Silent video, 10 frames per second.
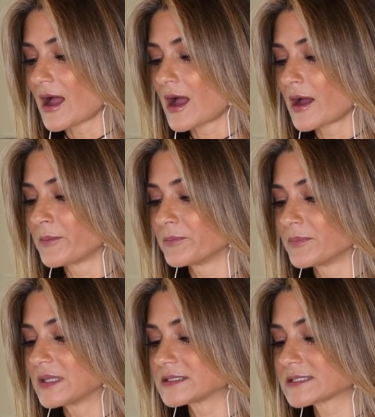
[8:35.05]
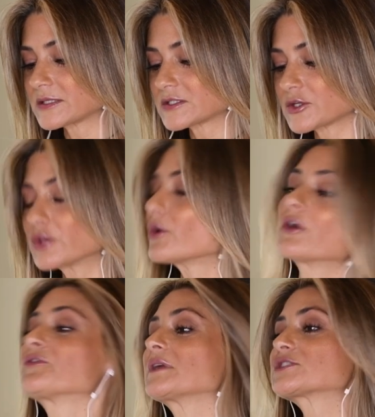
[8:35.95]
Um, so, so
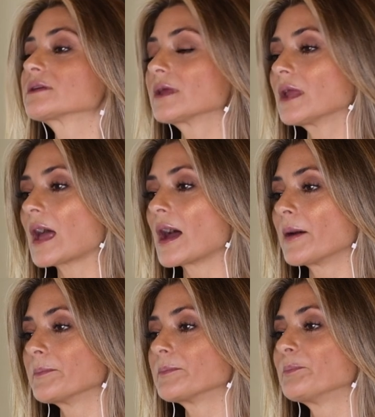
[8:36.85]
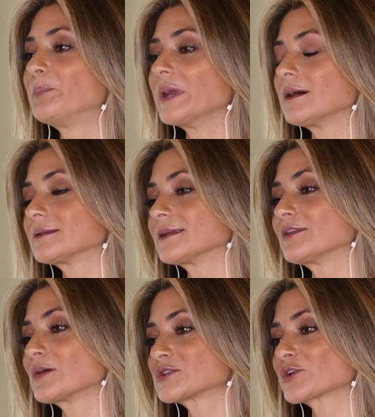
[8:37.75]
you're officially um,
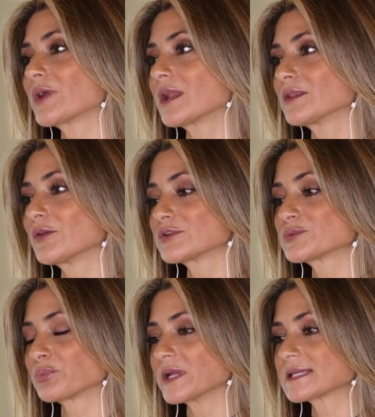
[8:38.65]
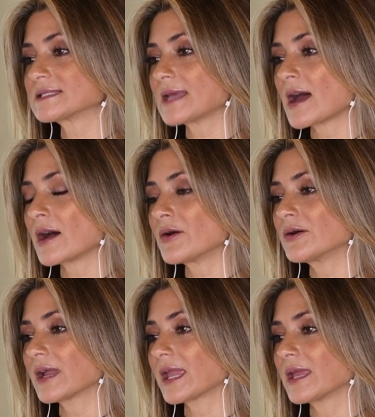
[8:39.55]
building those, creating those bricks
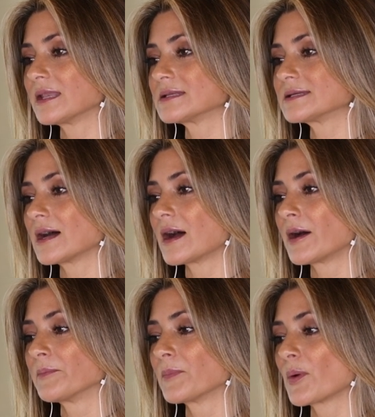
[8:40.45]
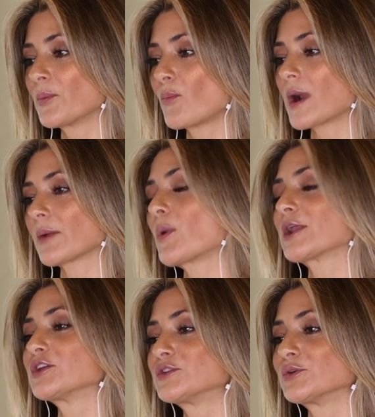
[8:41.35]
now, and um, what
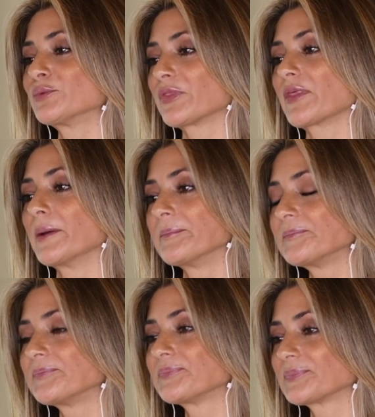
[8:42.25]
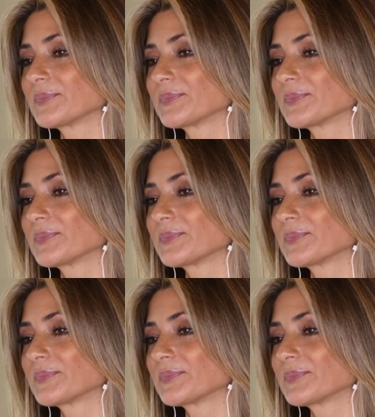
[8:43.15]
what do you do with them?